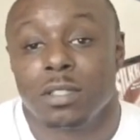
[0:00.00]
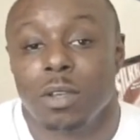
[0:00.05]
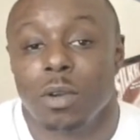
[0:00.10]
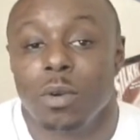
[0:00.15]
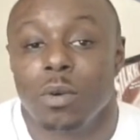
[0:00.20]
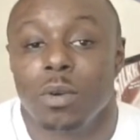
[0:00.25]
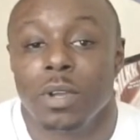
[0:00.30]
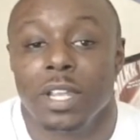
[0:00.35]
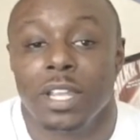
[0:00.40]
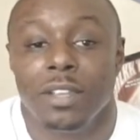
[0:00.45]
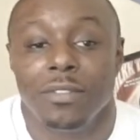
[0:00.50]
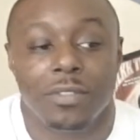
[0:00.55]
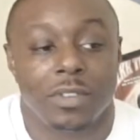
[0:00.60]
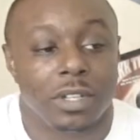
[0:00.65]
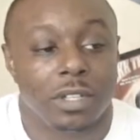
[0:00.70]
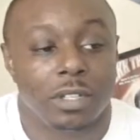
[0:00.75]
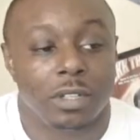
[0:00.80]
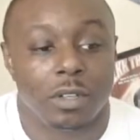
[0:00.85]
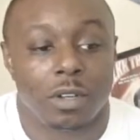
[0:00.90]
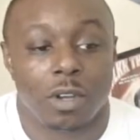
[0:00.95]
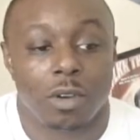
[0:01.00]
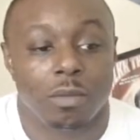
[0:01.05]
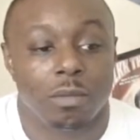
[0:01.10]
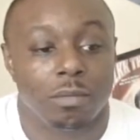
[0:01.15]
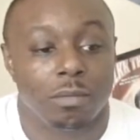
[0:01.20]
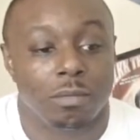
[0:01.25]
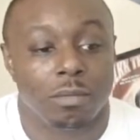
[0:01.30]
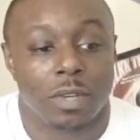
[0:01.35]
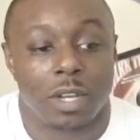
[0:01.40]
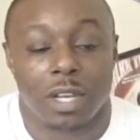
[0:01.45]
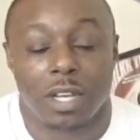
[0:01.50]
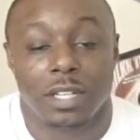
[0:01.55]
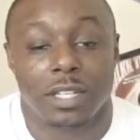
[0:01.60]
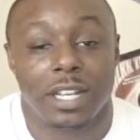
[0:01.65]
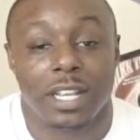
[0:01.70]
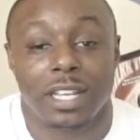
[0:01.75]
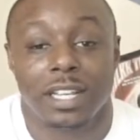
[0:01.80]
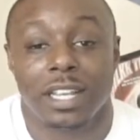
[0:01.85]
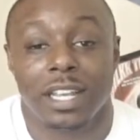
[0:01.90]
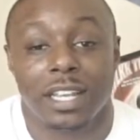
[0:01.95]
So even, you know, a
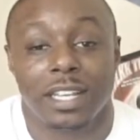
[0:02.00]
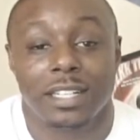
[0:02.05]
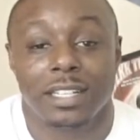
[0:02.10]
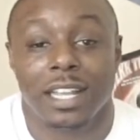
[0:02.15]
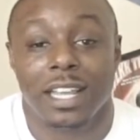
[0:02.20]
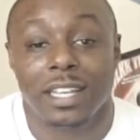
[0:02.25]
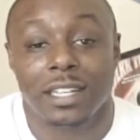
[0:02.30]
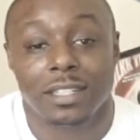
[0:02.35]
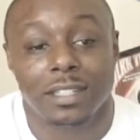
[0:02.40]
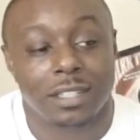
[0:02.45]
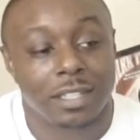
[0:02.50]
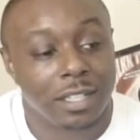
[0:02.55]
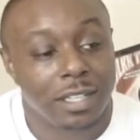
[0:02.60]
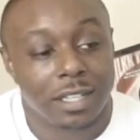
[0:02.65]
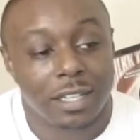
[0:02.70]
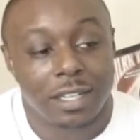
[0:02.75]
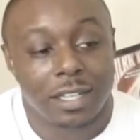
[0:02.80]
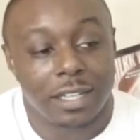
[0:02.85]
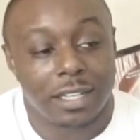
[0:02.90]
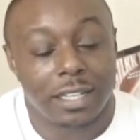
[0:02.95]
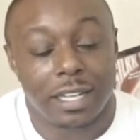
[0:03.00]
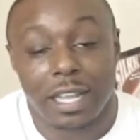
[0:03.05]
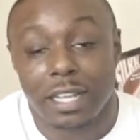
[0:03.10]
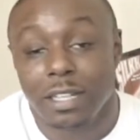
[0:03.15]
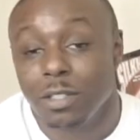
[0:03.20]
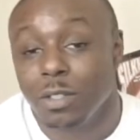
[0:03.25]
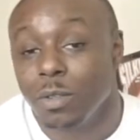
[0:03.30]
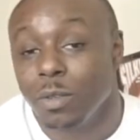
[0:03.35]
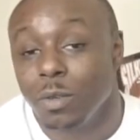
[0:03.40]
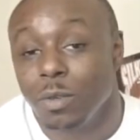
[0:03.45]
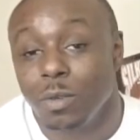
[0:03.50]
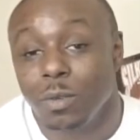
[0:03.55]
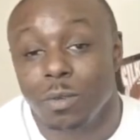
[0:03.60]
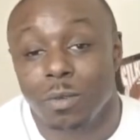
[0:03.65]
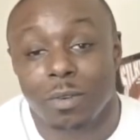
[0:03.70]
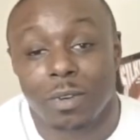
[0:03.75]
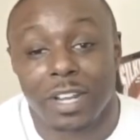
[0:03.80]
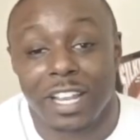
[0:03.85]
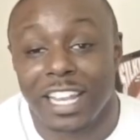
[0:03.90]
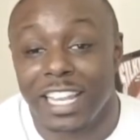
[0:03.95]
decade later, that
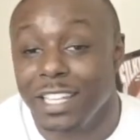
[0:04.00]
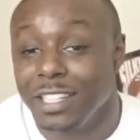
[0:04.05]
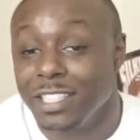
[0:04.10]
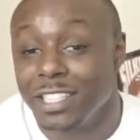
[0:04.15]
dude, he